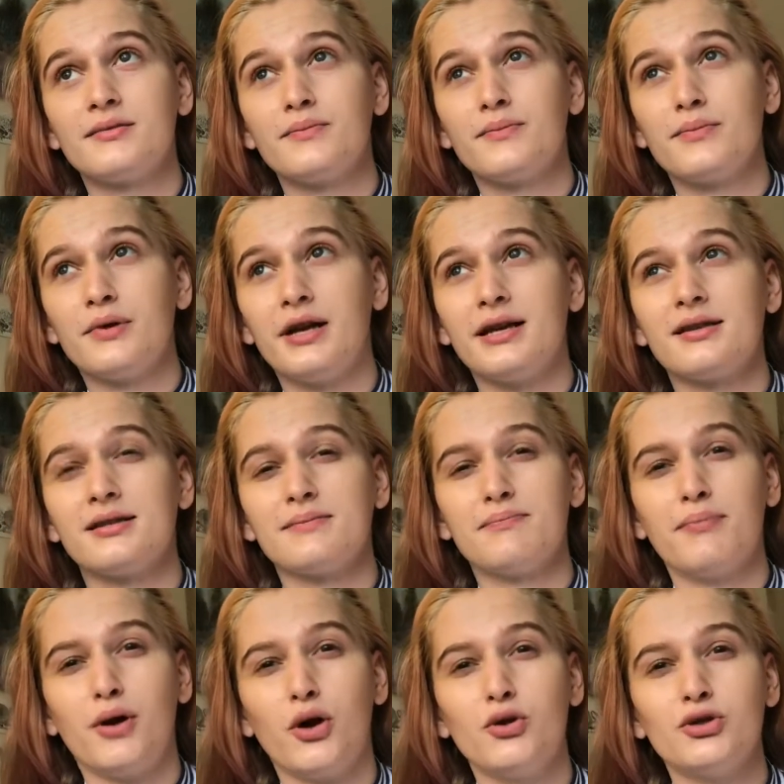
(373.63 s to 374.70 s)
plus
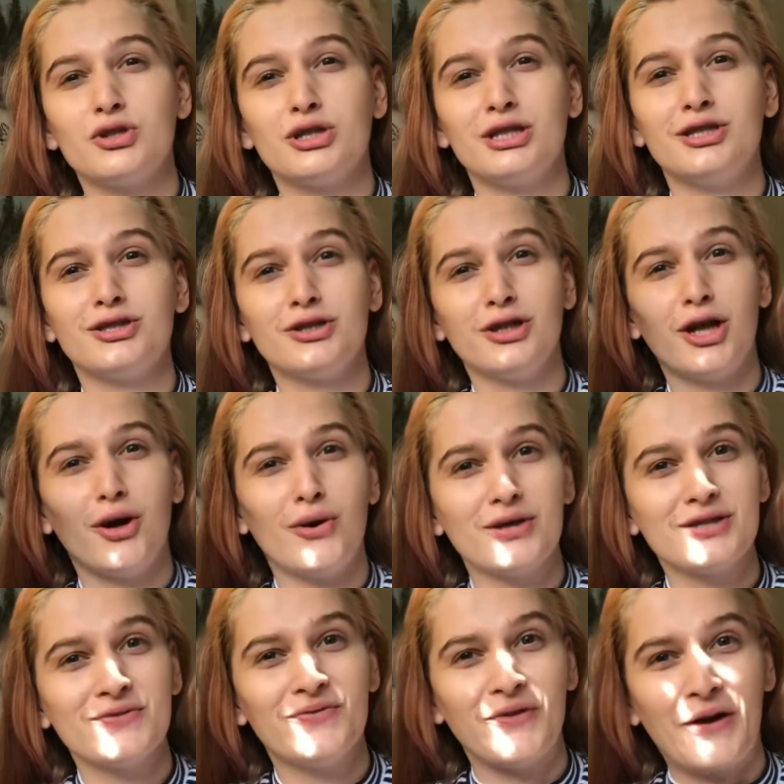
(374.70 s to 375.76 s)
postage lowest
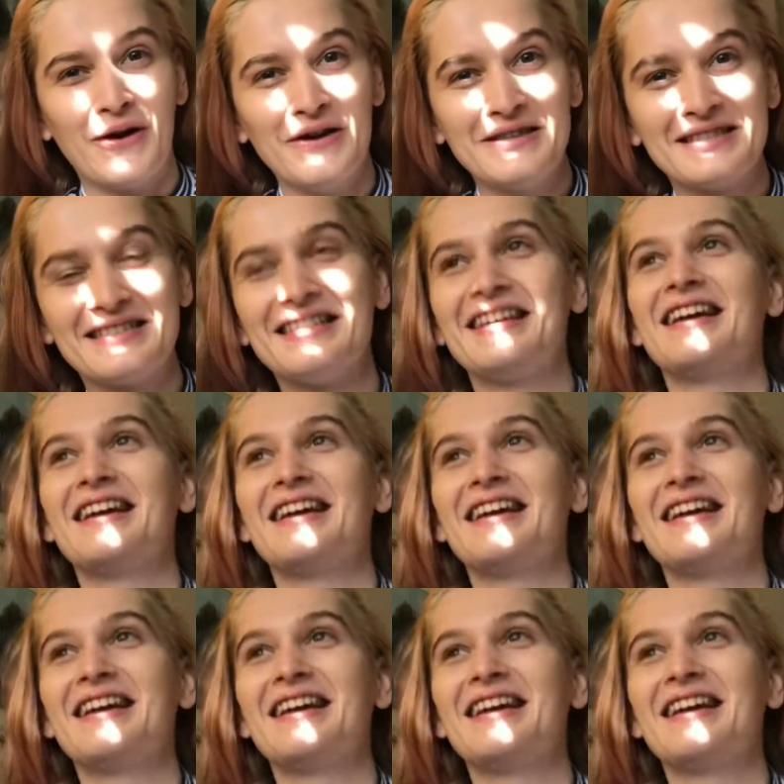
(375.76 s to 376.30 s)
first,